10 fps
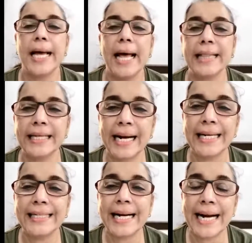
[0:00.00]
and then I
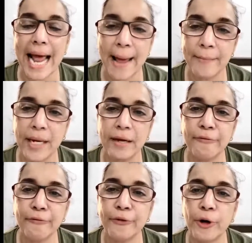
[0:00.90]
did an MA
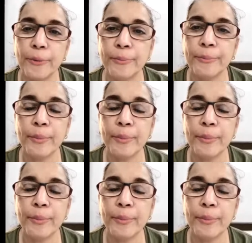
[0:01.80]
from